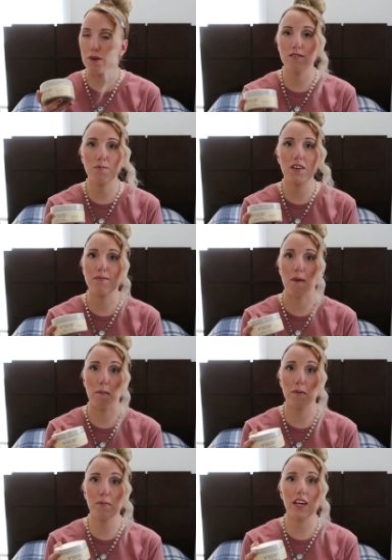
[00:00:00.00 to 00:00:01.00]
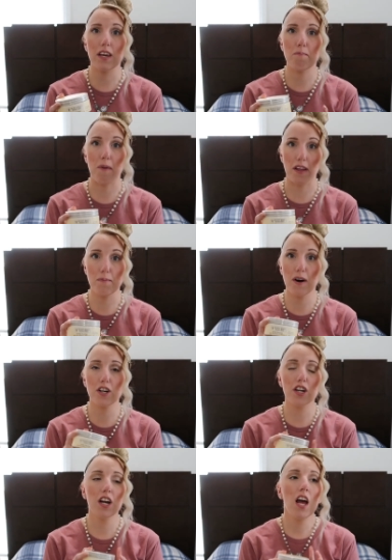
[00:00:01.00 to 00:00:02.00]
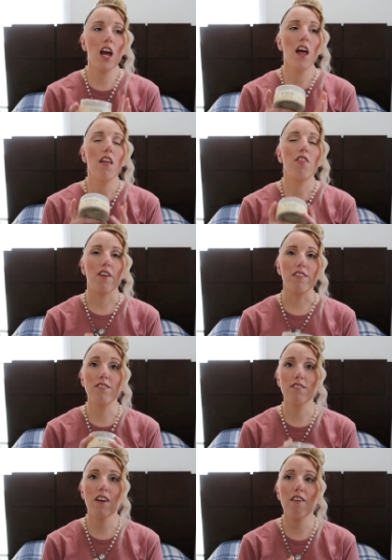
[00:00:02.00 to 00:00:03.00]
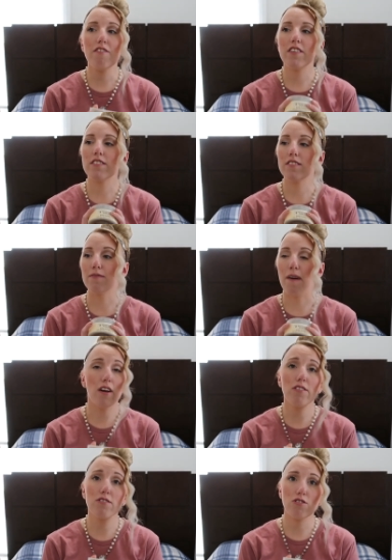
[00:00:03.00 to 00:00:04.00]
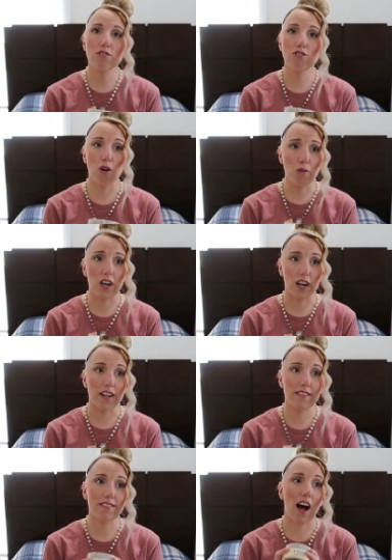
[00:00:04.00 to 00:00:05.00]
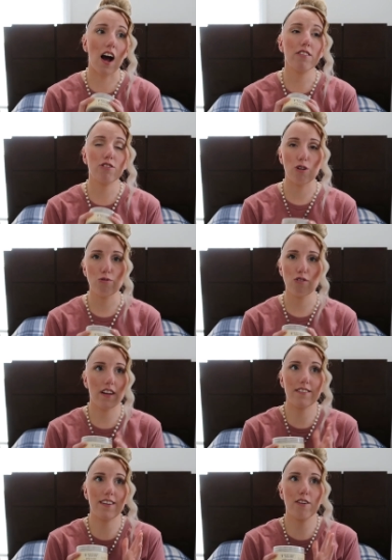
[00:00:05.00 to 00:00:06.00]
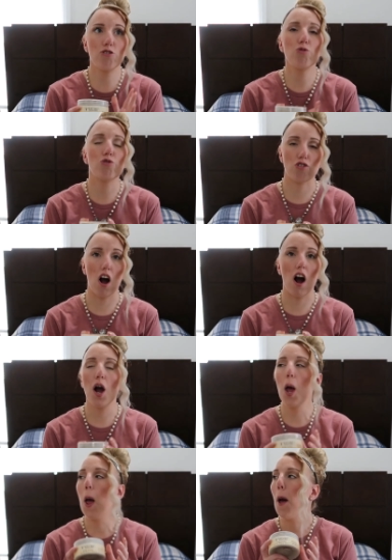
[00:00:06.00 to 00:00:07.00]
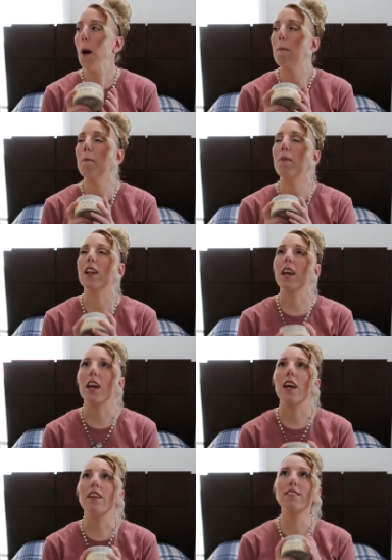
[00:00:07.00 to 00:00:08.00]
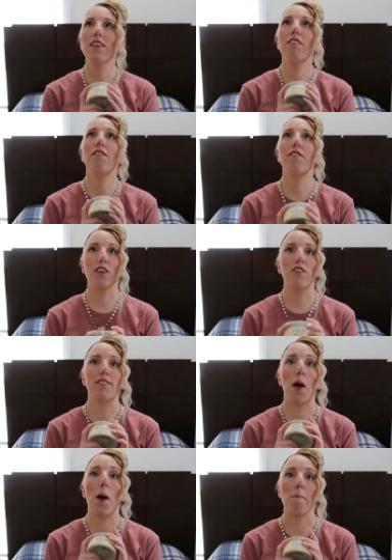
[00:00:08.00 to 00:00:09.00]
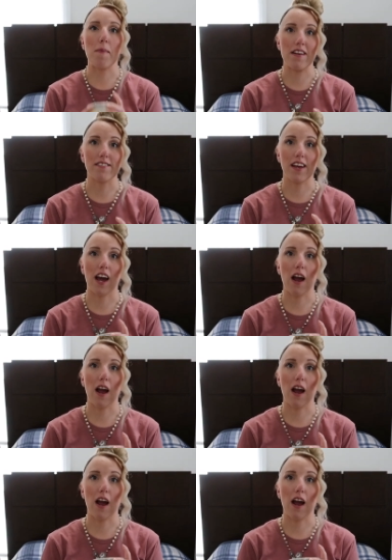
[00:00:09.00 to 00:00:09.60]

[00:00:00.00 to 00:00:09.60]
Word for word: Burt's Bees Mama Bee Belly Butter. This stuff smells so good. It's not so, it's not too strong, but it feels amazing.